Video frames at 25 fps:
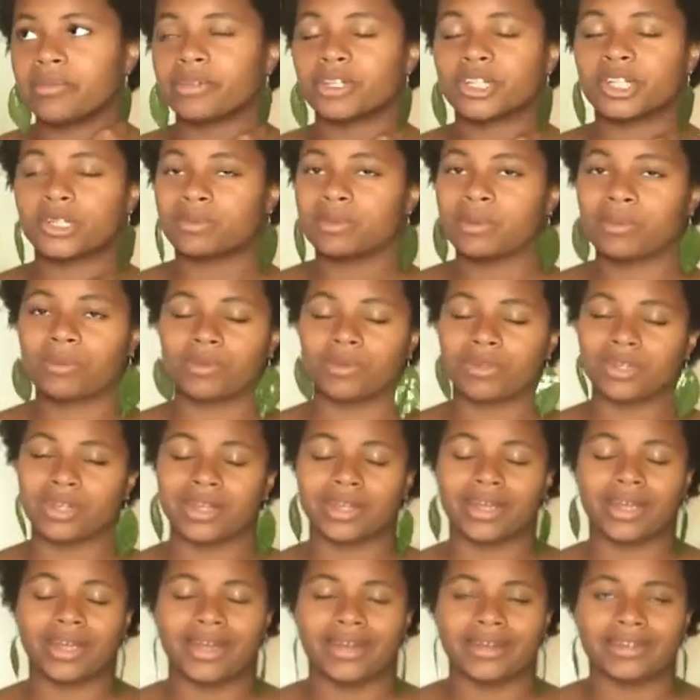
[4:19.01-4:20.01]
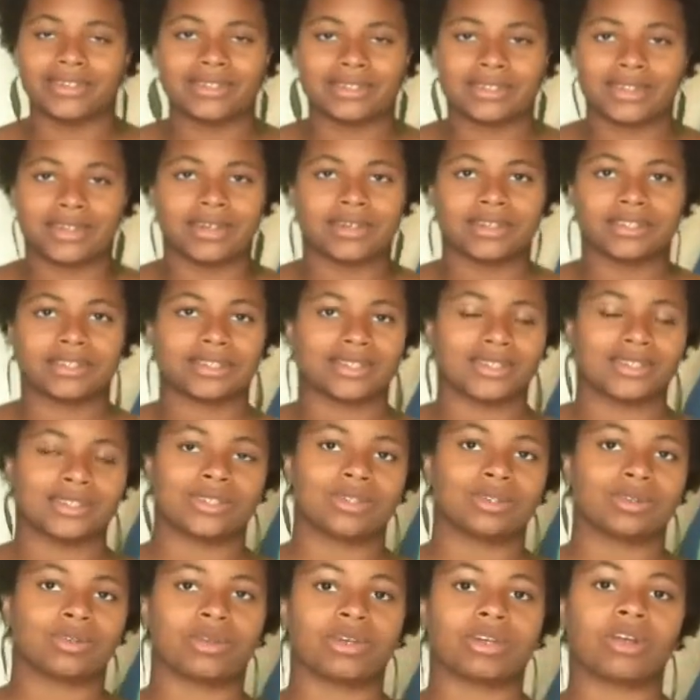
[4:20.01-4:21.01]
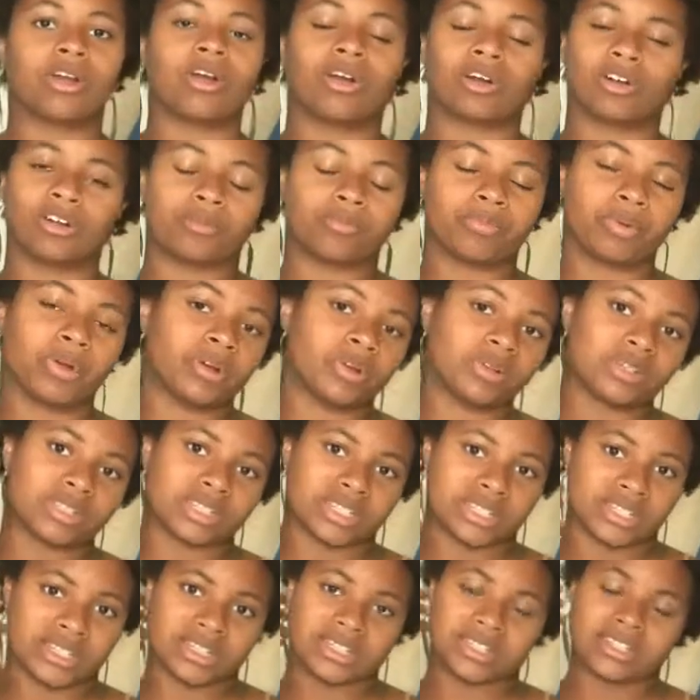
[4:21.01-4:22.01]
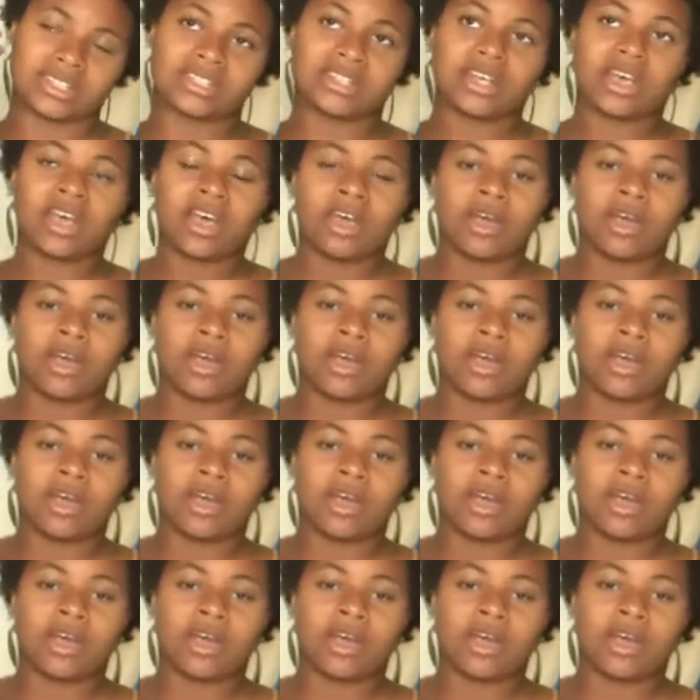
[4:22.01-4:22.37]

it's just people in headstands and doing hard poses,